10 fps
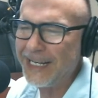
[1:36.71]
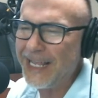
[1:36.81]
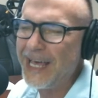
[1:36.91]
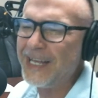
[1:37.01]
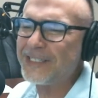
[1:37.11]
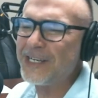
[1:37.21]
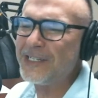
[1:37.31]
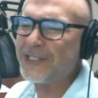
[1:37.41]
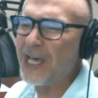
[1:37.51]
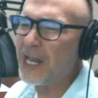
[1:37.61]
Ladies and
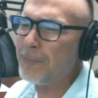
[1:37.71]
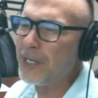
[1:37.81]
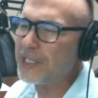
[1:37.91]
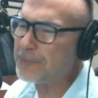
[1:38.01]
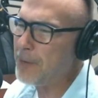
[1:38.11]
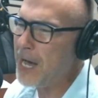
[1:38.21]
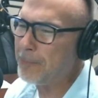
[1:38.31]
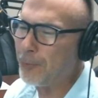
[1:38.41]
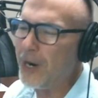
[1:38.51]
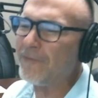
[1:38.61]
gentlemen, it's my
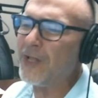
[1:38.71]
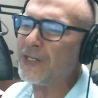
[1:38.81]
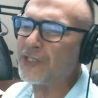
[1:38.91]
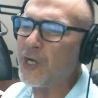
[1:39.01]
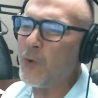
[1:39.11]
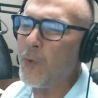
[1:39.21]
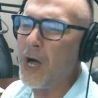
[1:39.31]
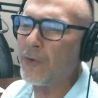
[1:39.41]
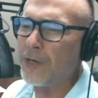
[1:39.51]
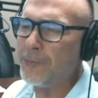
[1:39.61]
privilege to
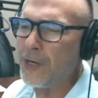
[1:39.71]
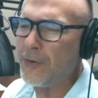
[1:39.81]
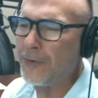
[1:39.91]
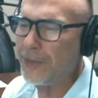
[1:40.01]
welcome you